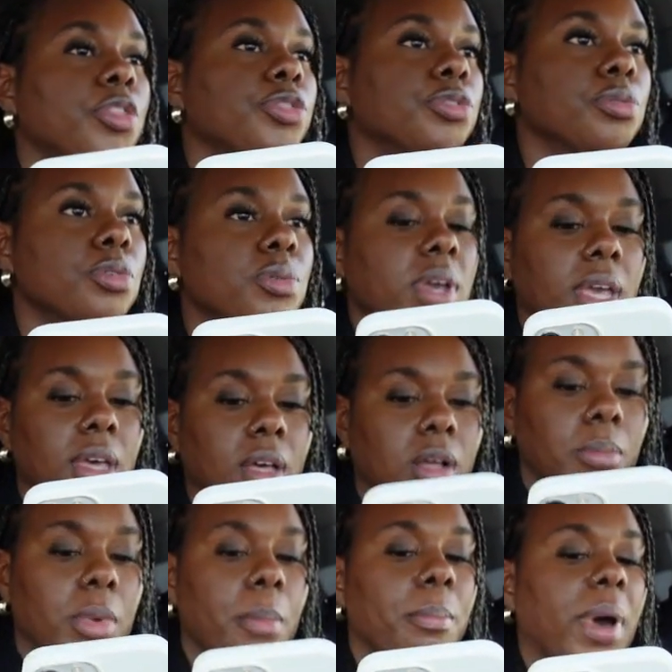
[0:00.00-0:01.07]
through
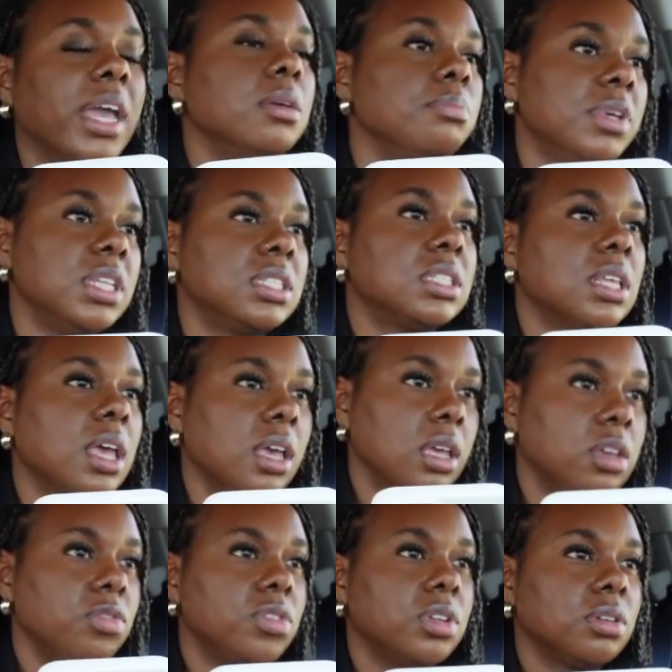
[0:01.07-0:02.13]
him might be
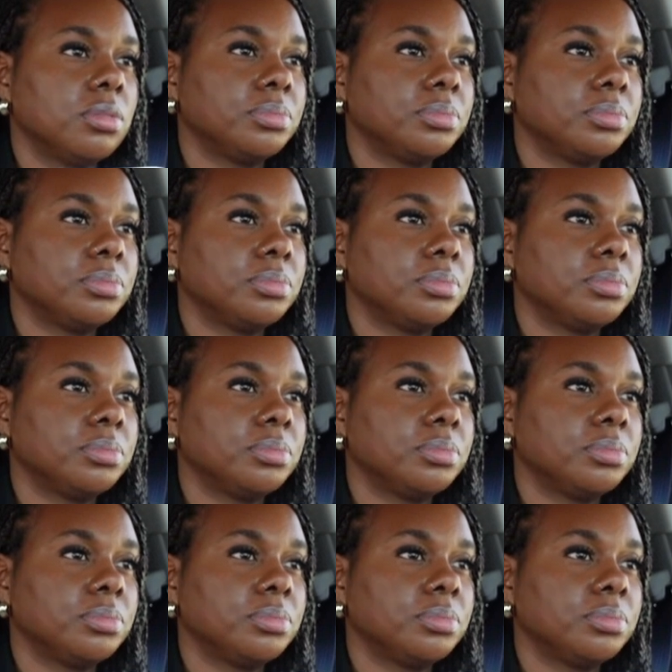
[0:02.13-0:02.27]
saved.